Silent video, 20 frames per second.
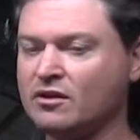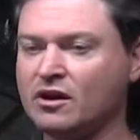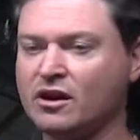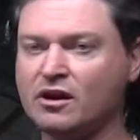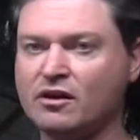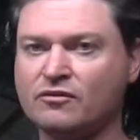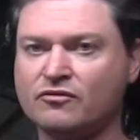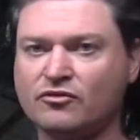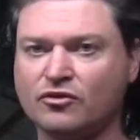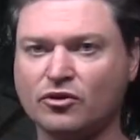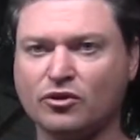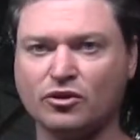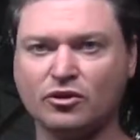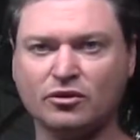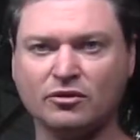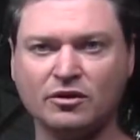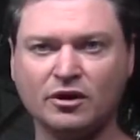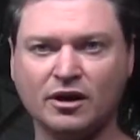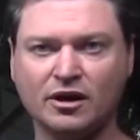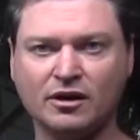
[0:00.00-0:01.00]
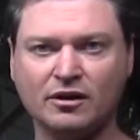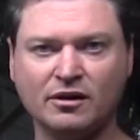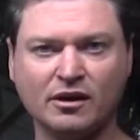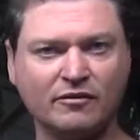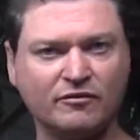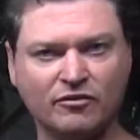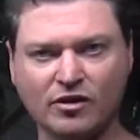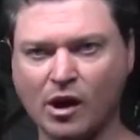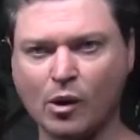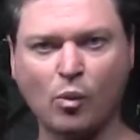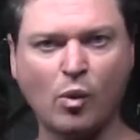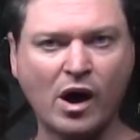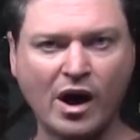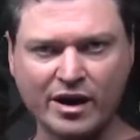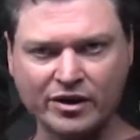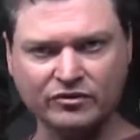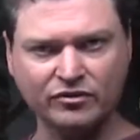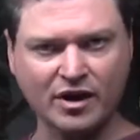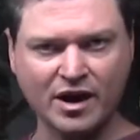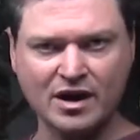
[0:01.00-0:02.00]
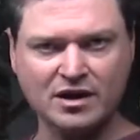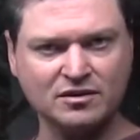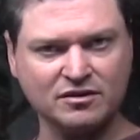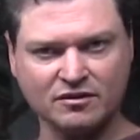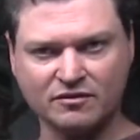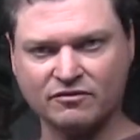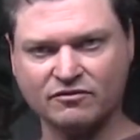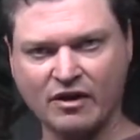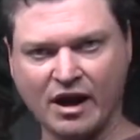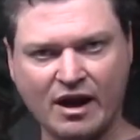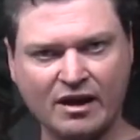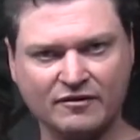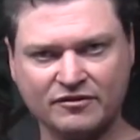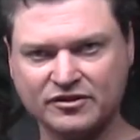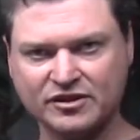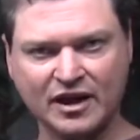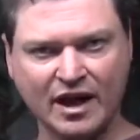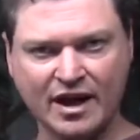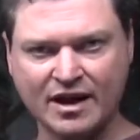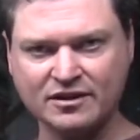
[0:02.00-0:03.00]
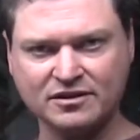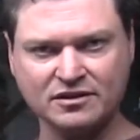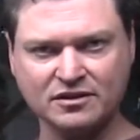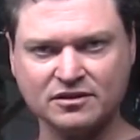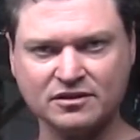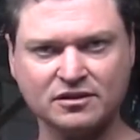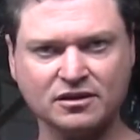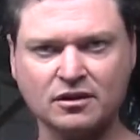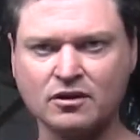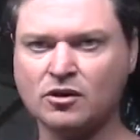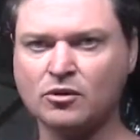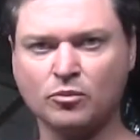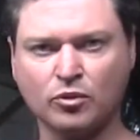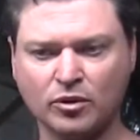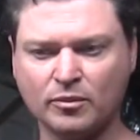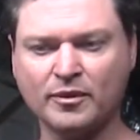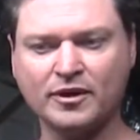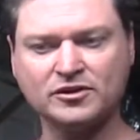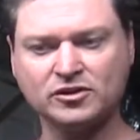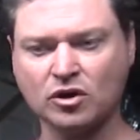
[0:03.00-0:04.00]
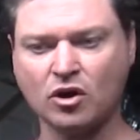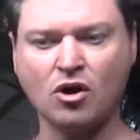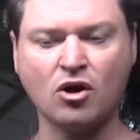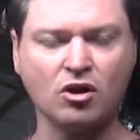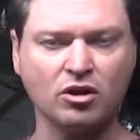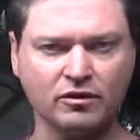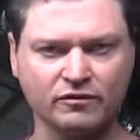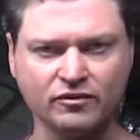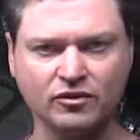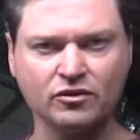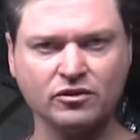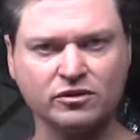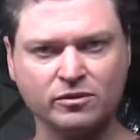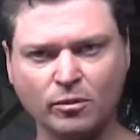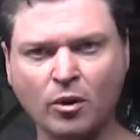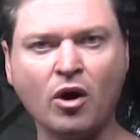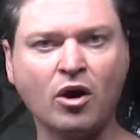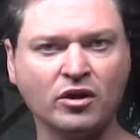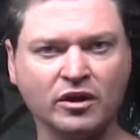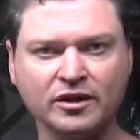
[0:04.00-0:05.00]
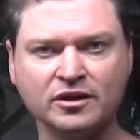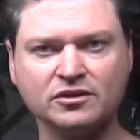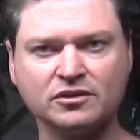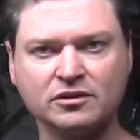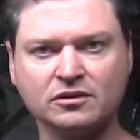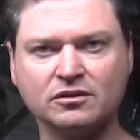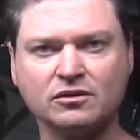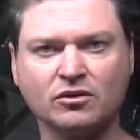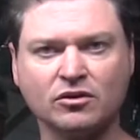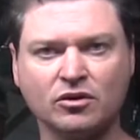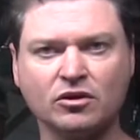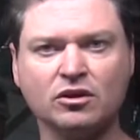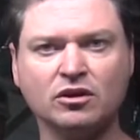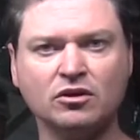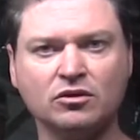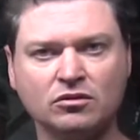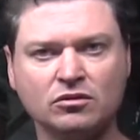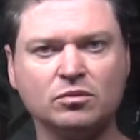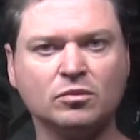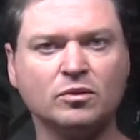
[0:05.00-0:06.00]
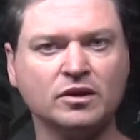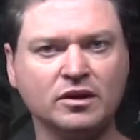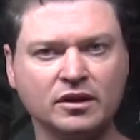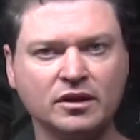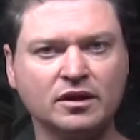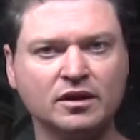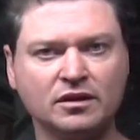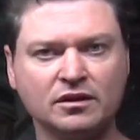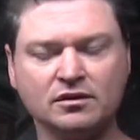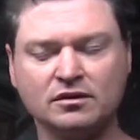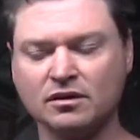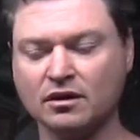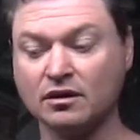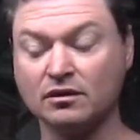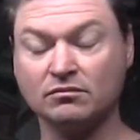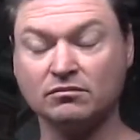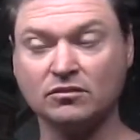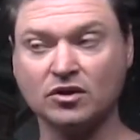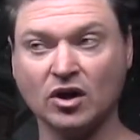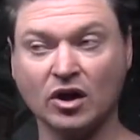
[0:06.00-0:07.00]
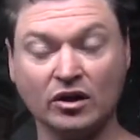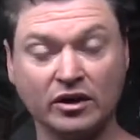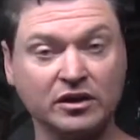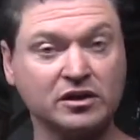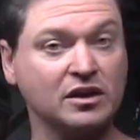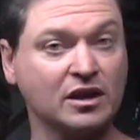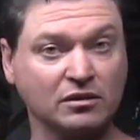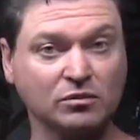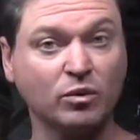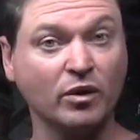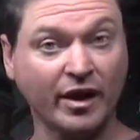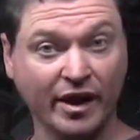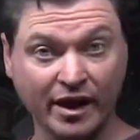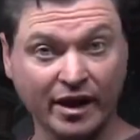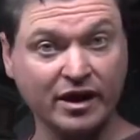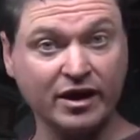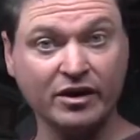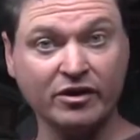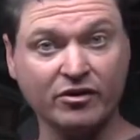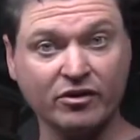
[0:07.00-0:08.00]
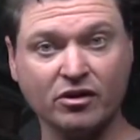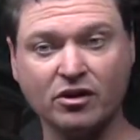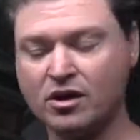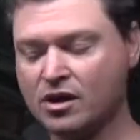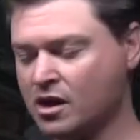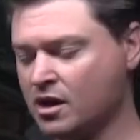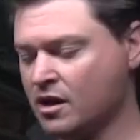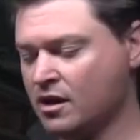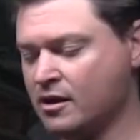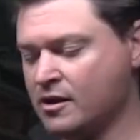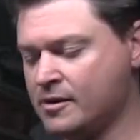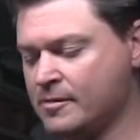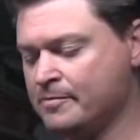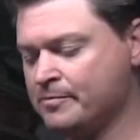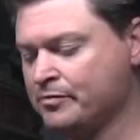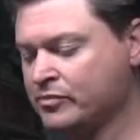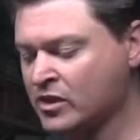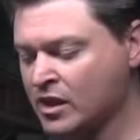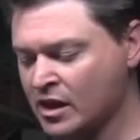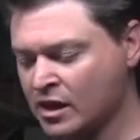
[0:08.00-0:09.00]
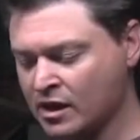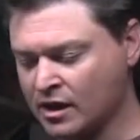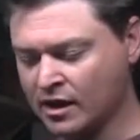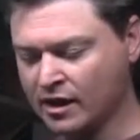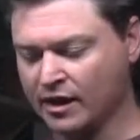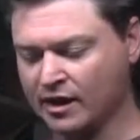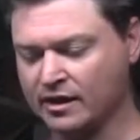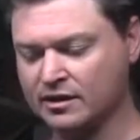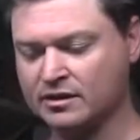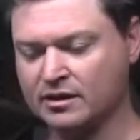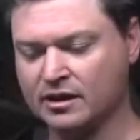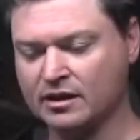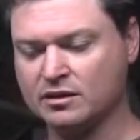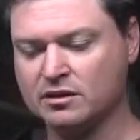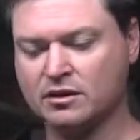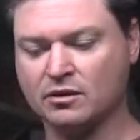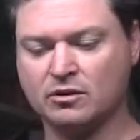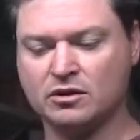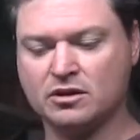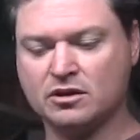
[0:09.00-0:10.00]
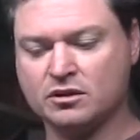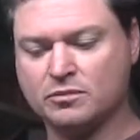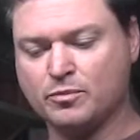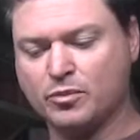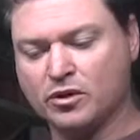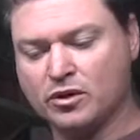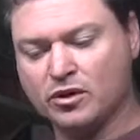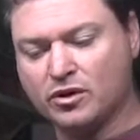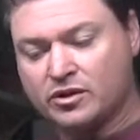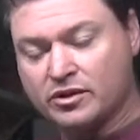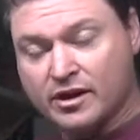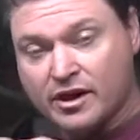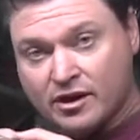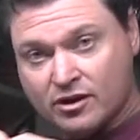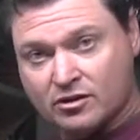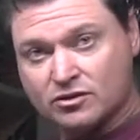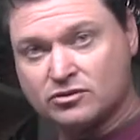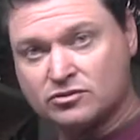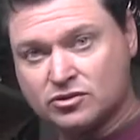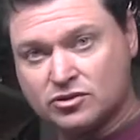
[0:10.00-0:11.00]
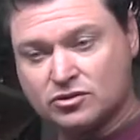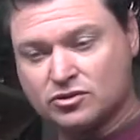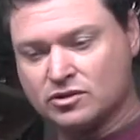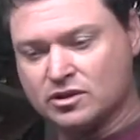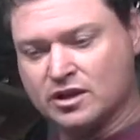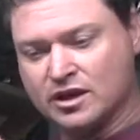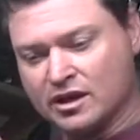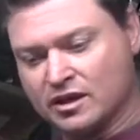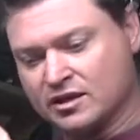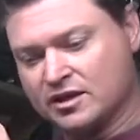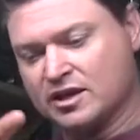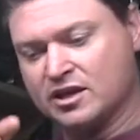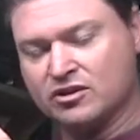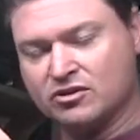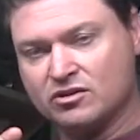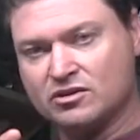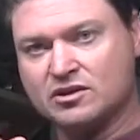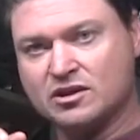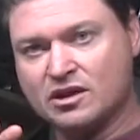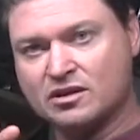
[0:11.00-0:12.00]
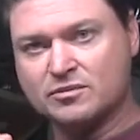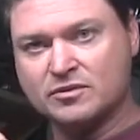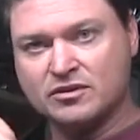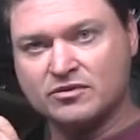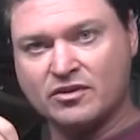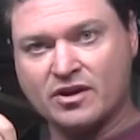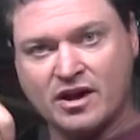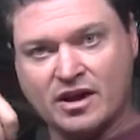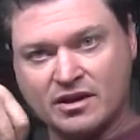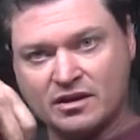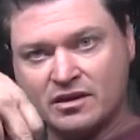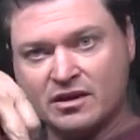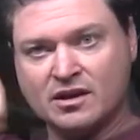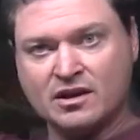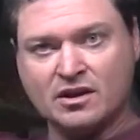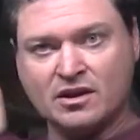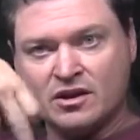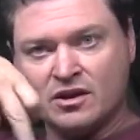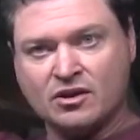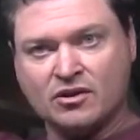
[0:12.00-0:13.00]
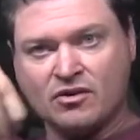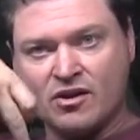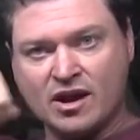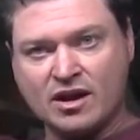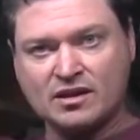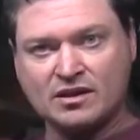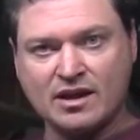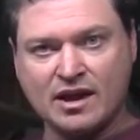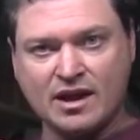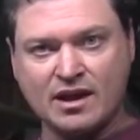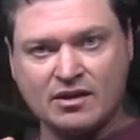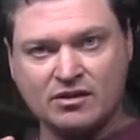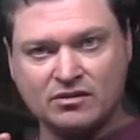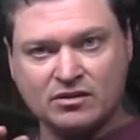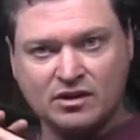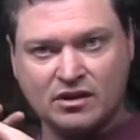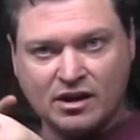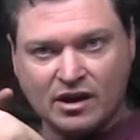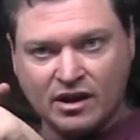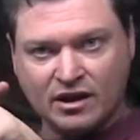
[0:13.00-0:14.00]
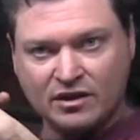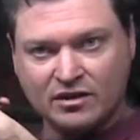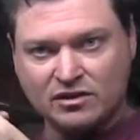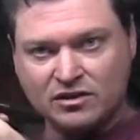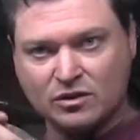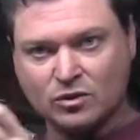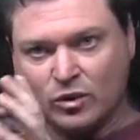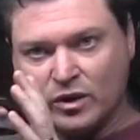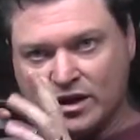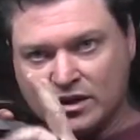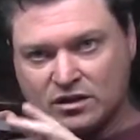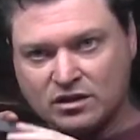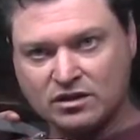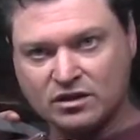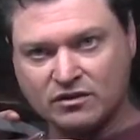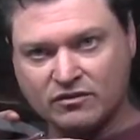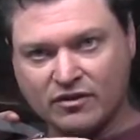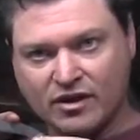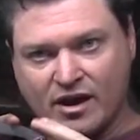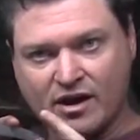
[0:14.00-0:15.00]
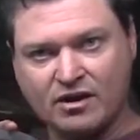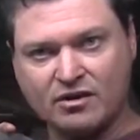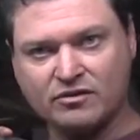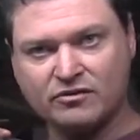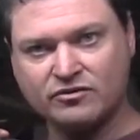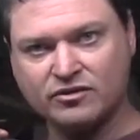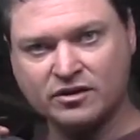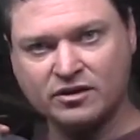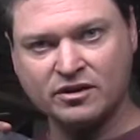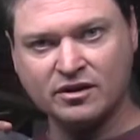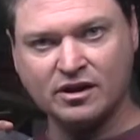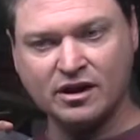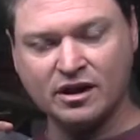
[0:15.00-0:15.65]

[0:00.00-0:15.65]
for a wide range of valve sizes. Pretty much all of your small engines are going to use one of these, or at least that's what I hear. So you just put it on there, get your adjustments right, crank it down, and it squeezes the valve